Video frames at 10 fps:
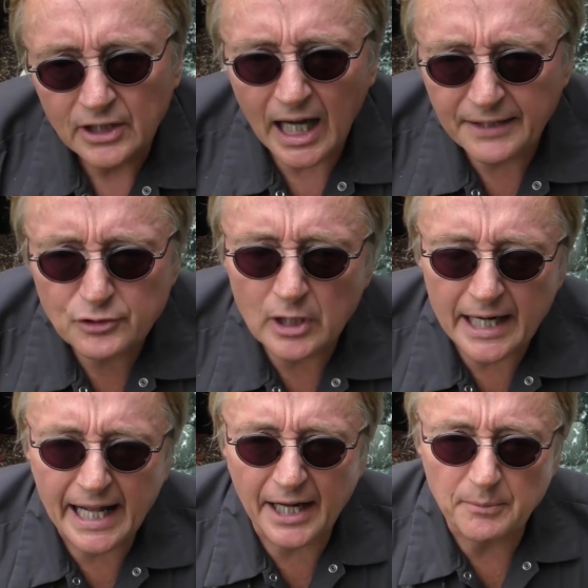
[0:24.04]
Now I
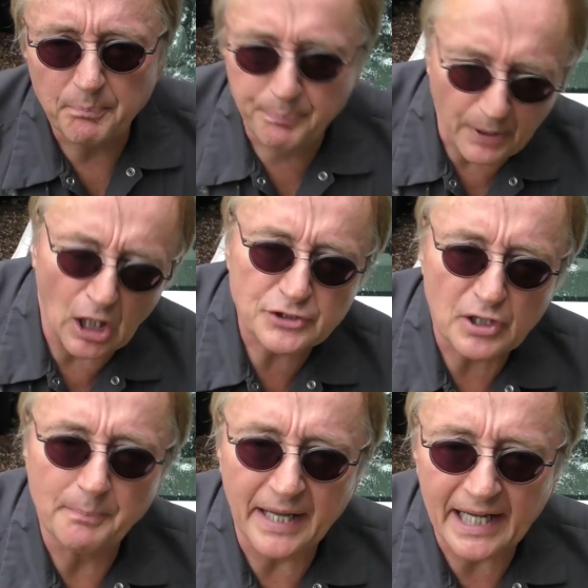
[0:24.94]
tried out a bunch
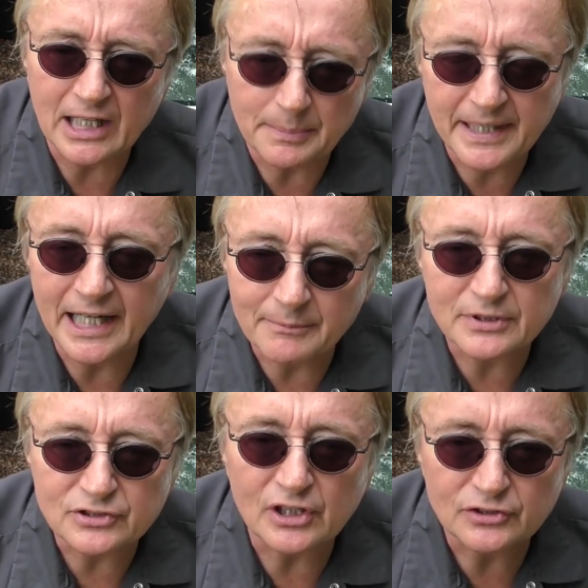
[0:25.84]
of backup camera
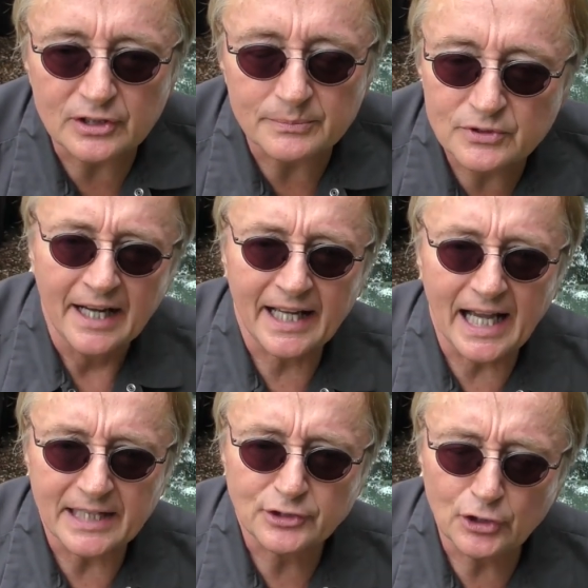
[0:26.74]
systems and I
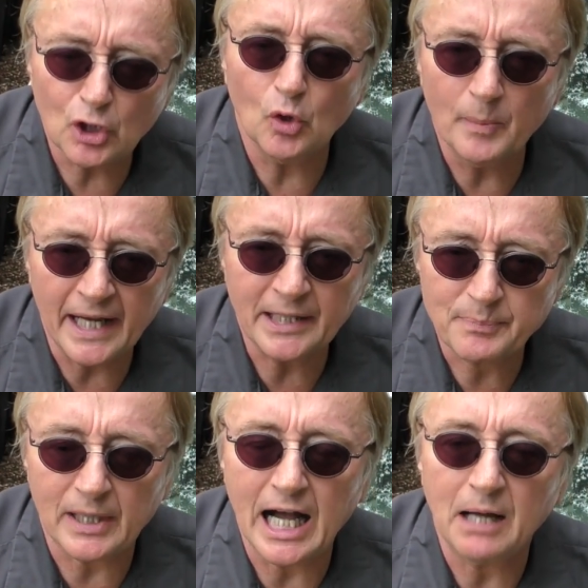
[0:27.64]
got two main
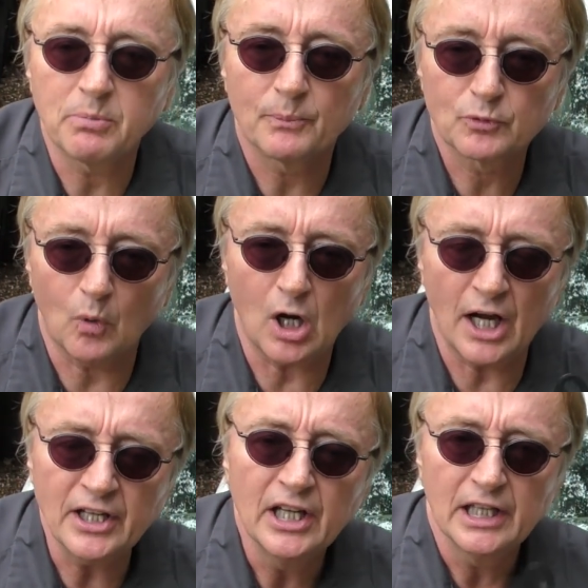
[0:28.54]
problems.
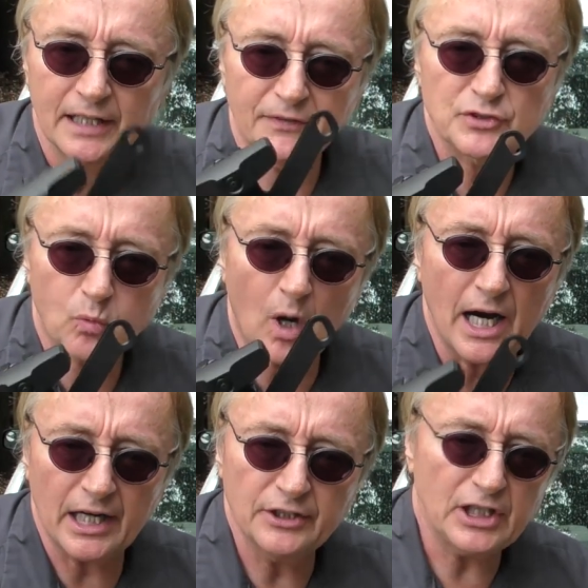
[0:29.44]
One, if it's
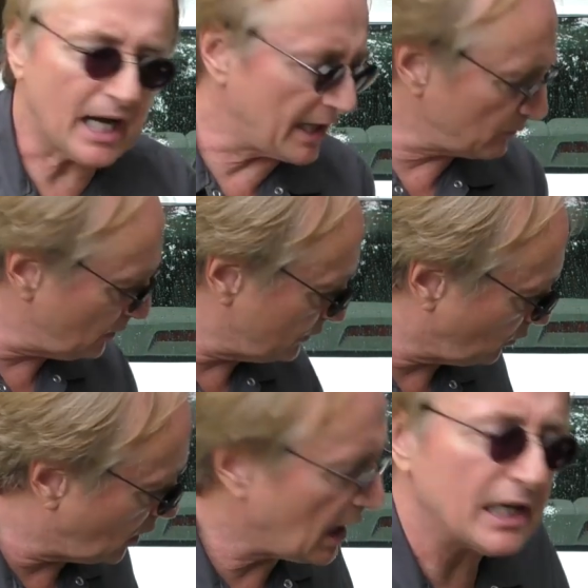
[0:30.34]
wired, you gotta run
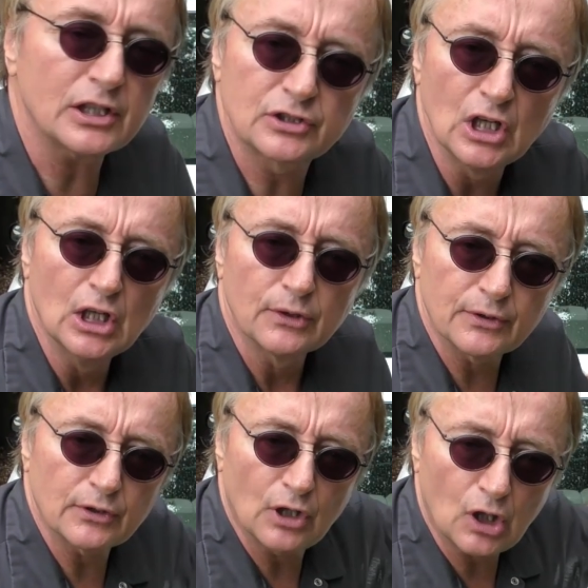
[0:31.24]
wires
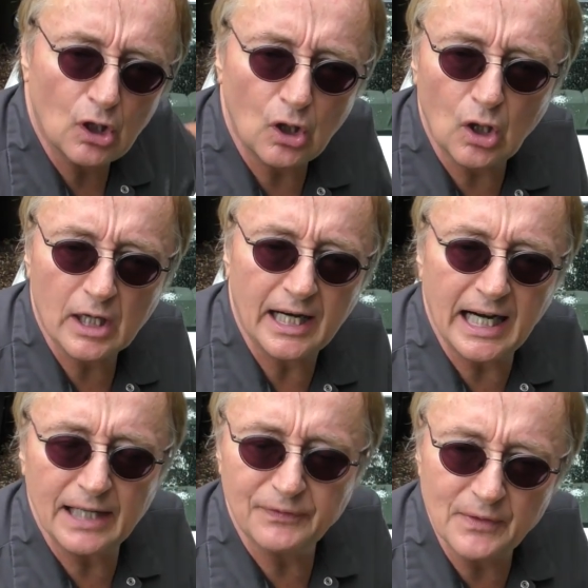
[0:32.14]
through the whole
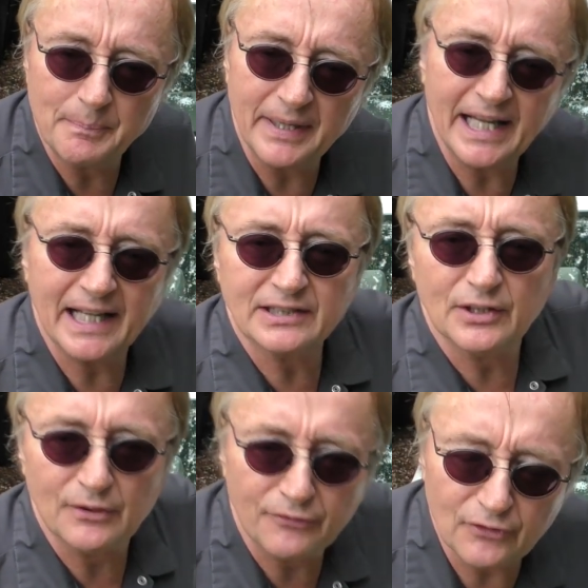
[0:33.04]
car from the back
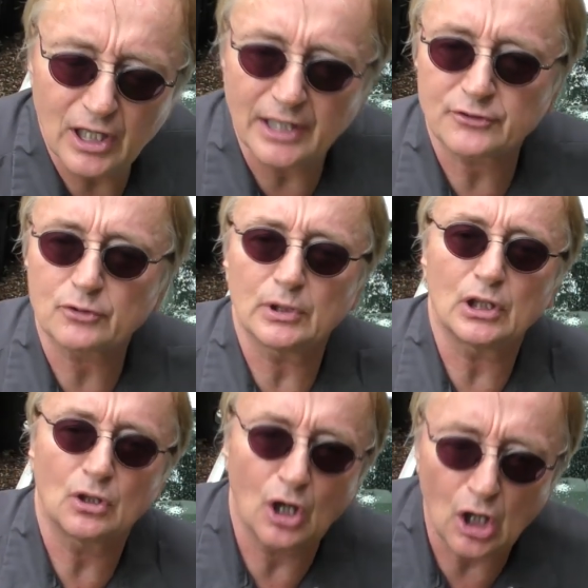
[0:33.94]
to the front,
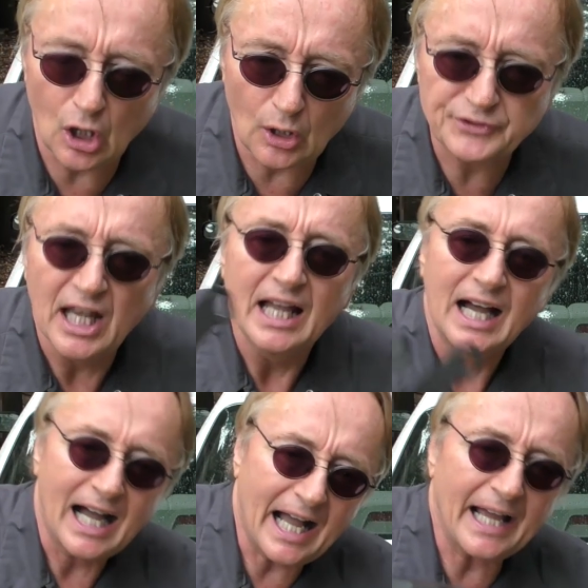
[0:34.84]
drill holes,
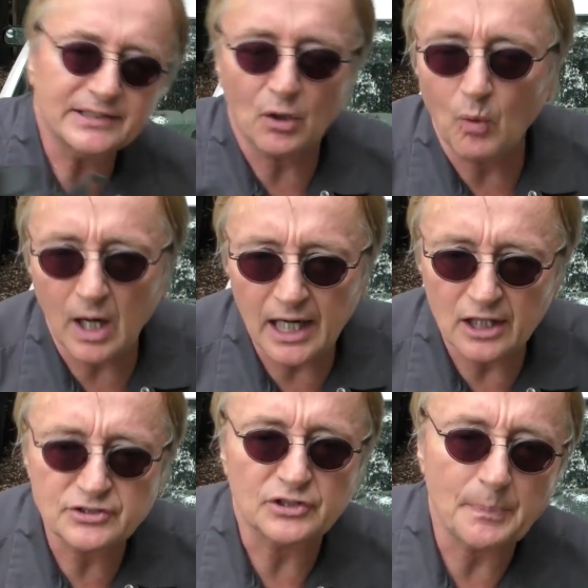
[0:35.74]
hide the
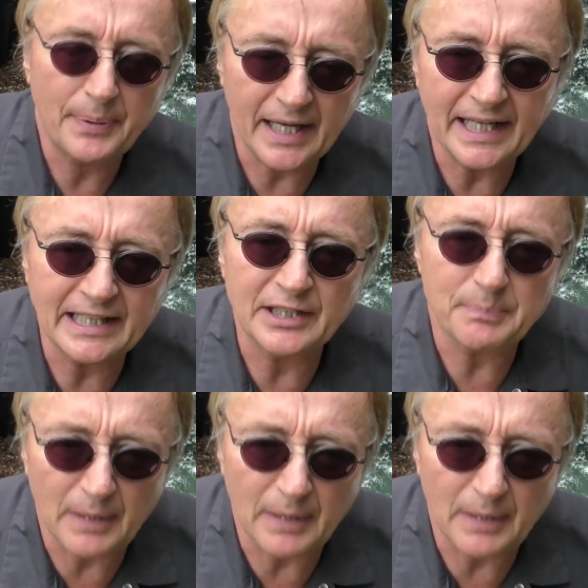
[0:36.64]
wires, it's a pain in the